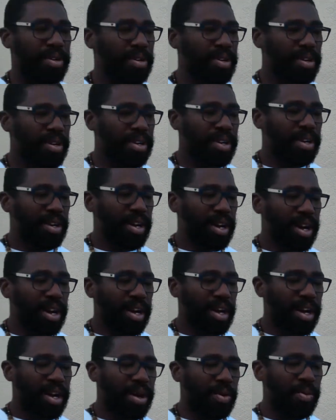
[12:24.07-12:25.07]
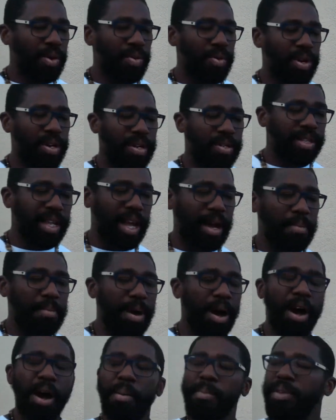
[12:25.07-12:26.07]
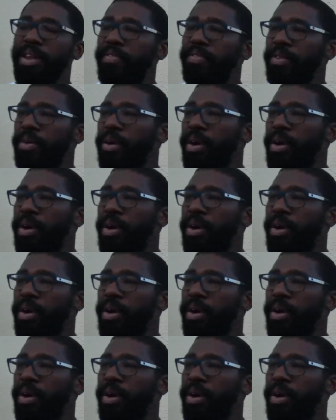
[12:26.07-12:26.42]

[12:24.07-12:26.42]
Yeah, yeah. Uh, uh, where, the damn mom left the.